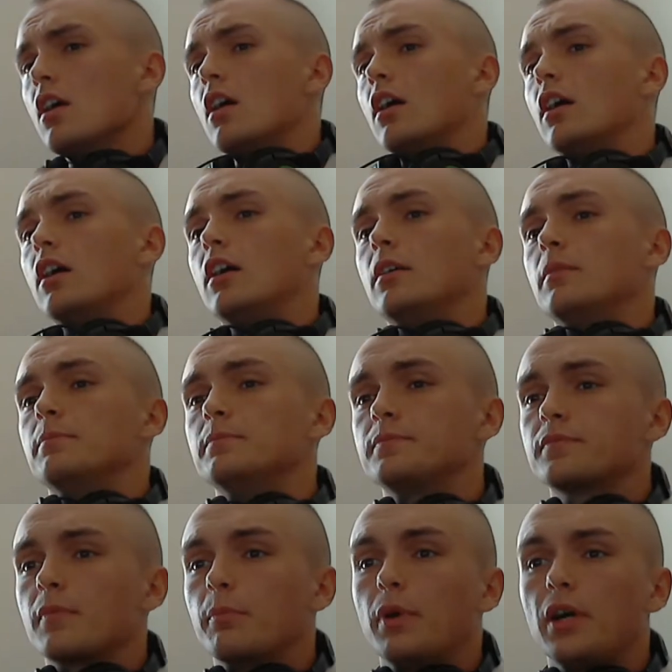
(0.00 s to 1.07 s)
Um,
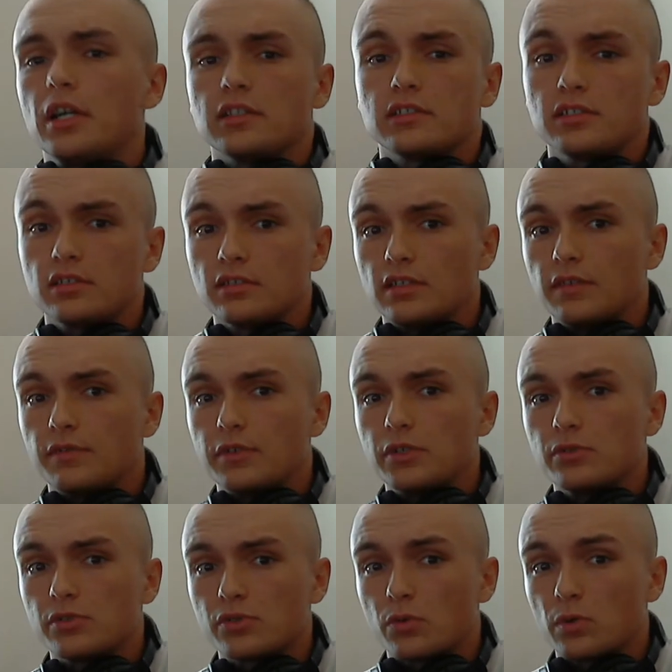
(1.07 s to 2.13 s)
but if you
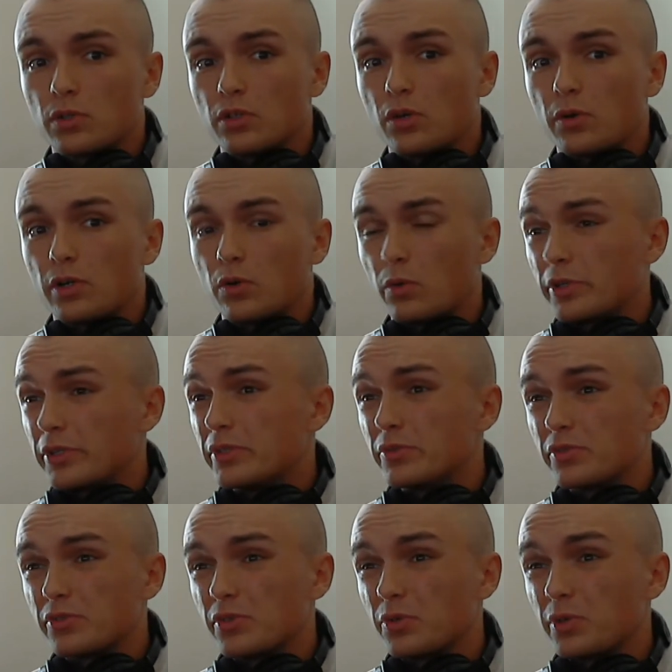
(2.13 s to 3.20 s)
do score lower or you do
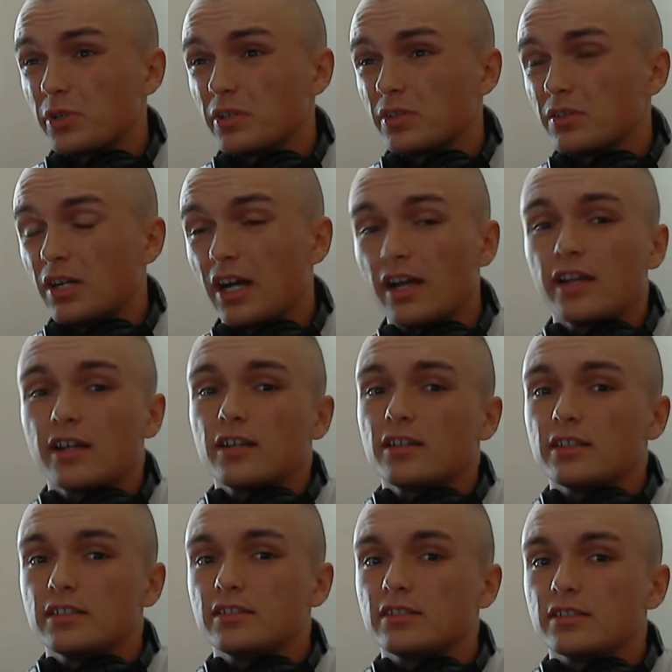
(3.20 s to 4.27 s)
score higher
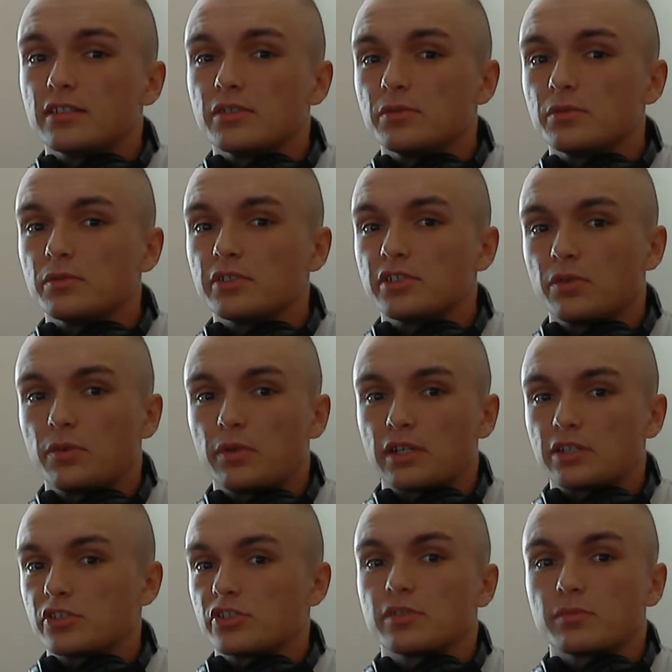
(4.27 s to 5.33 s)
and you still want
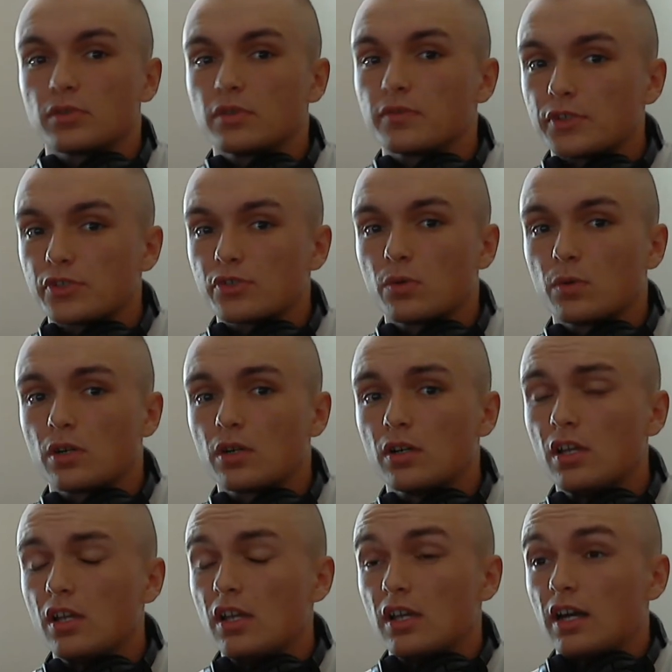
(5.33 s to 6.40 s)
to just improve your score,
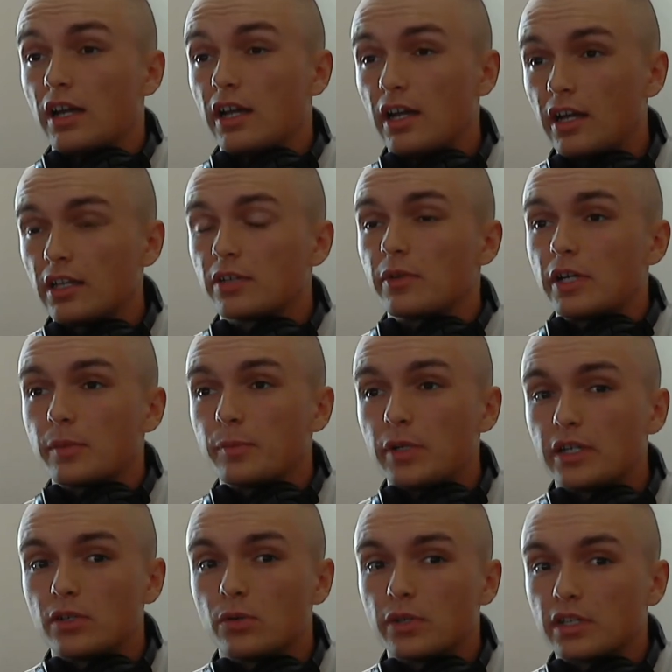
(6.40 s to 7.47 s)
I highly
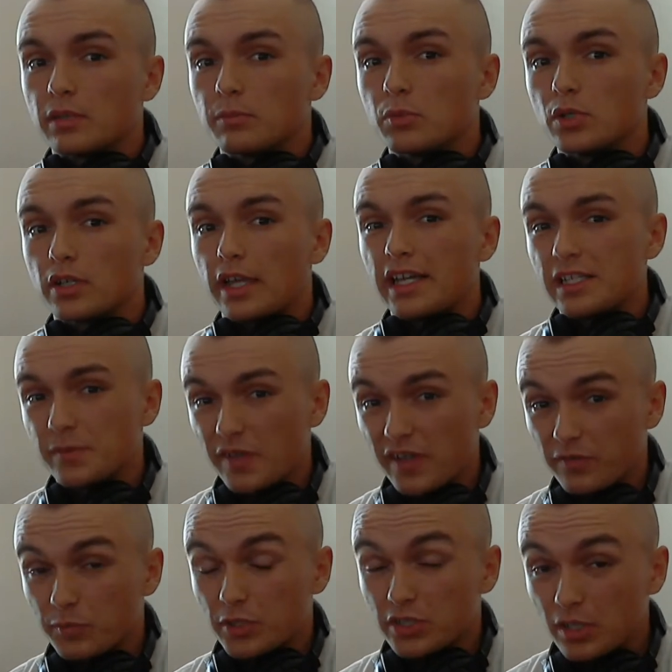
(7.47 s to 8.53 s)
recommend go get the book
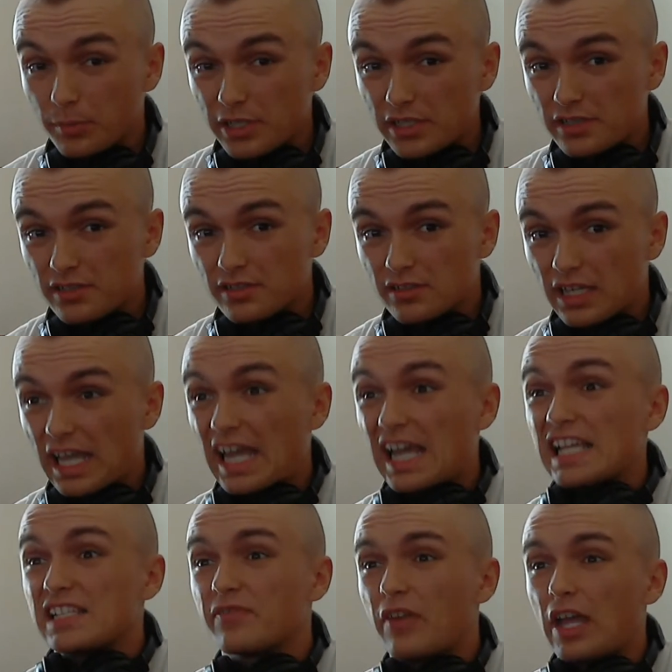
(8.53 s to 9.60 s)
ASVAB for Dummies.
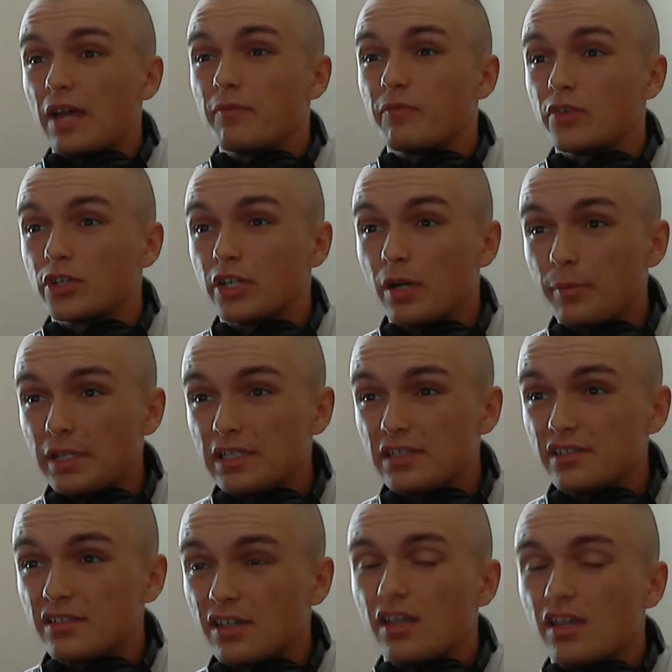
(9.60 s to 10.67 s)
ASVAB for Dummies.